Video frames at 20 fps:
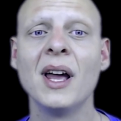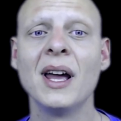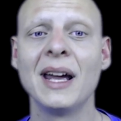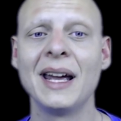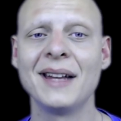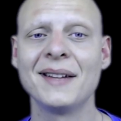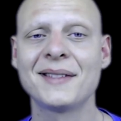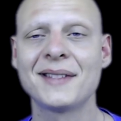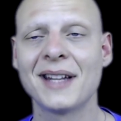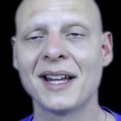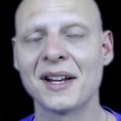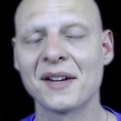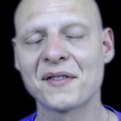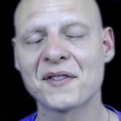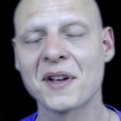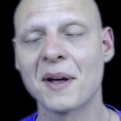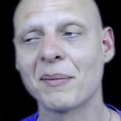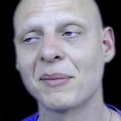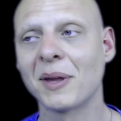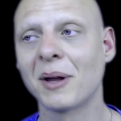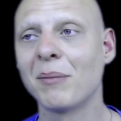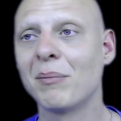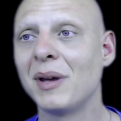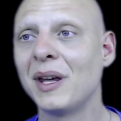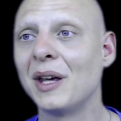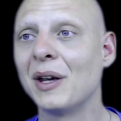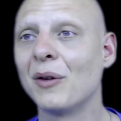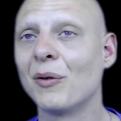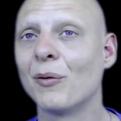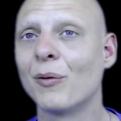Instead of something
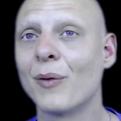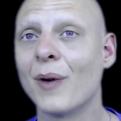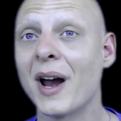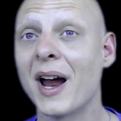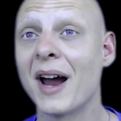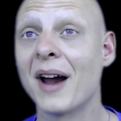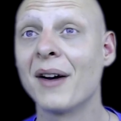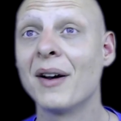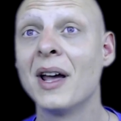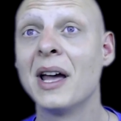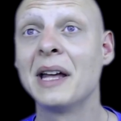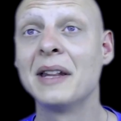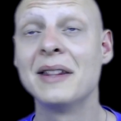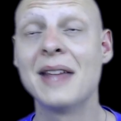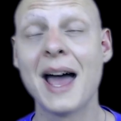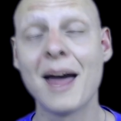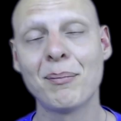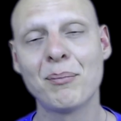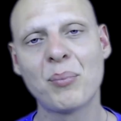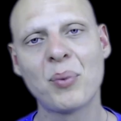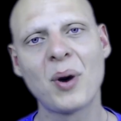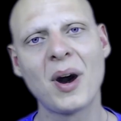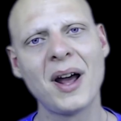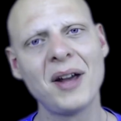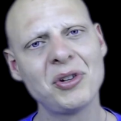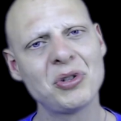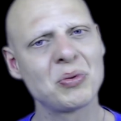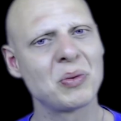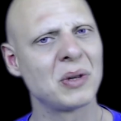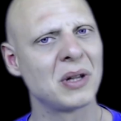being rare, that
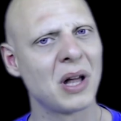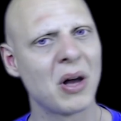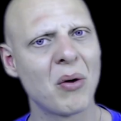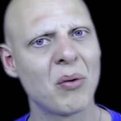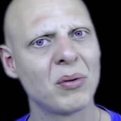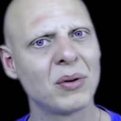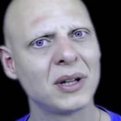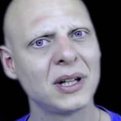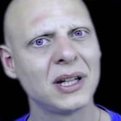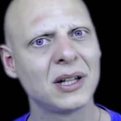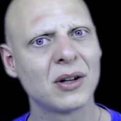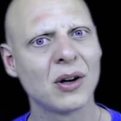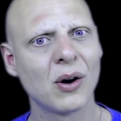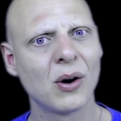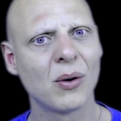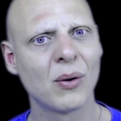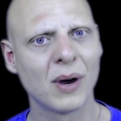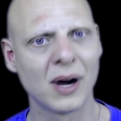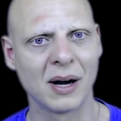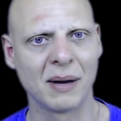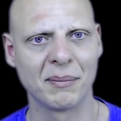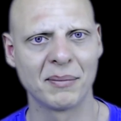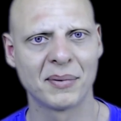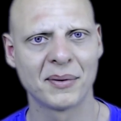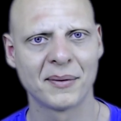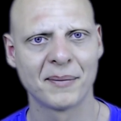price will only go up.